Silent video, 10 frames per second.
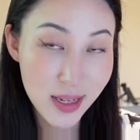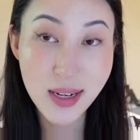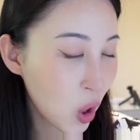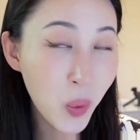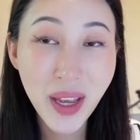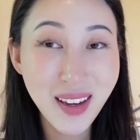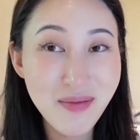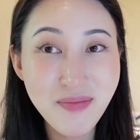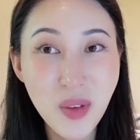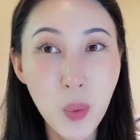and go
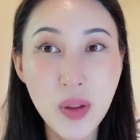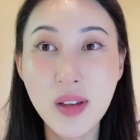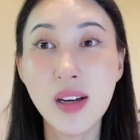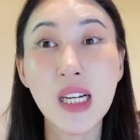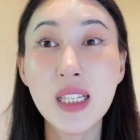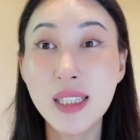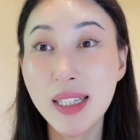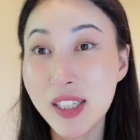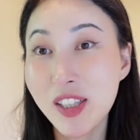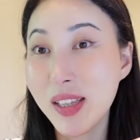in with a
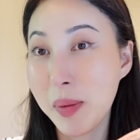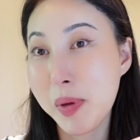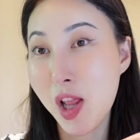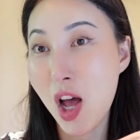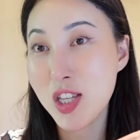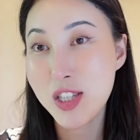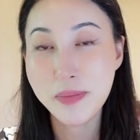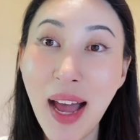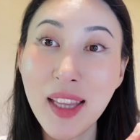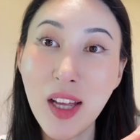clear lip gloss.
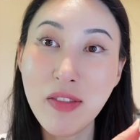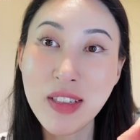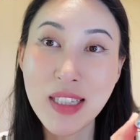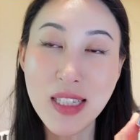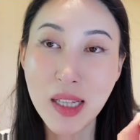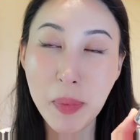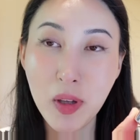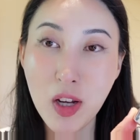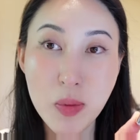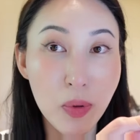I loved this lip
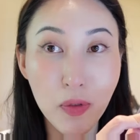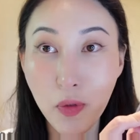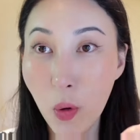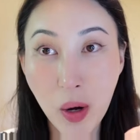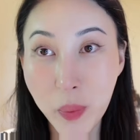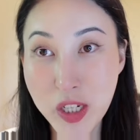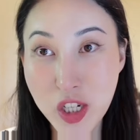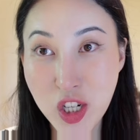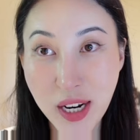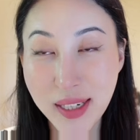gloss before I went to
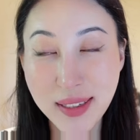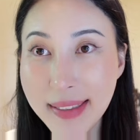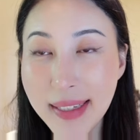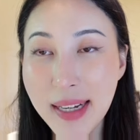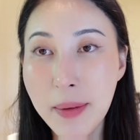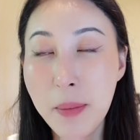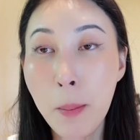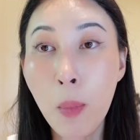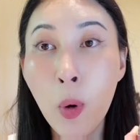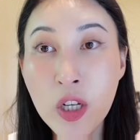China. It
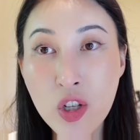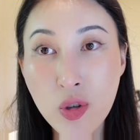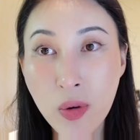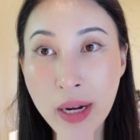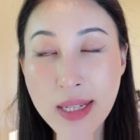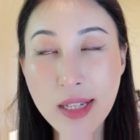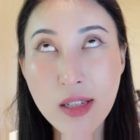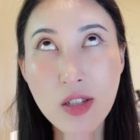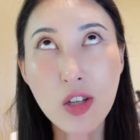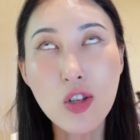
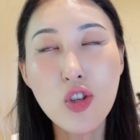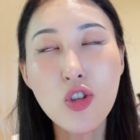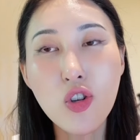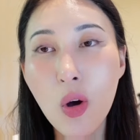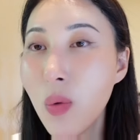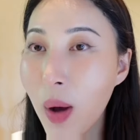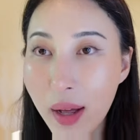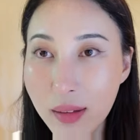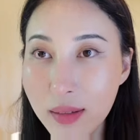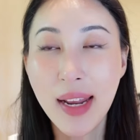moisturizes so
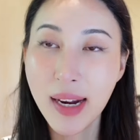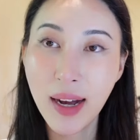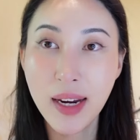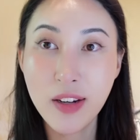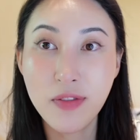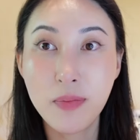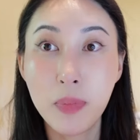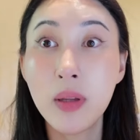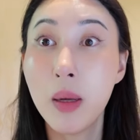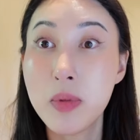well. It kind of
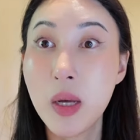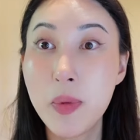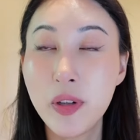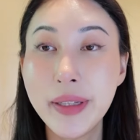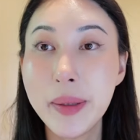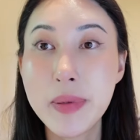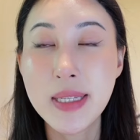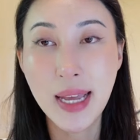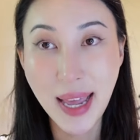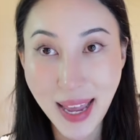plumps up your
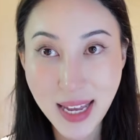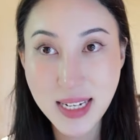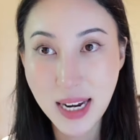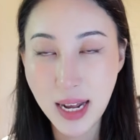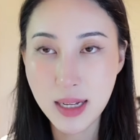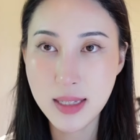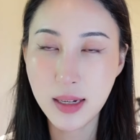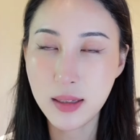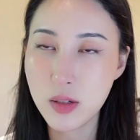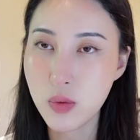lips and it has
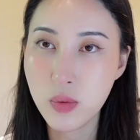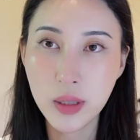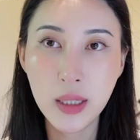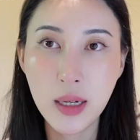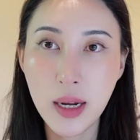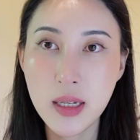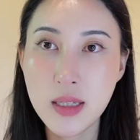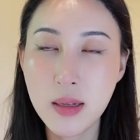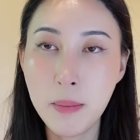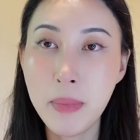like this really
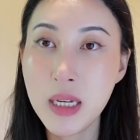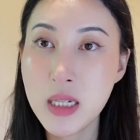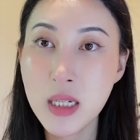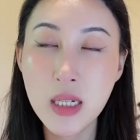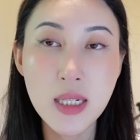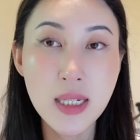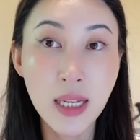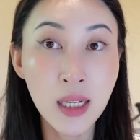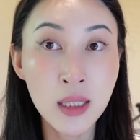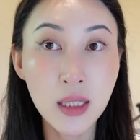nice minty
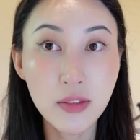tingly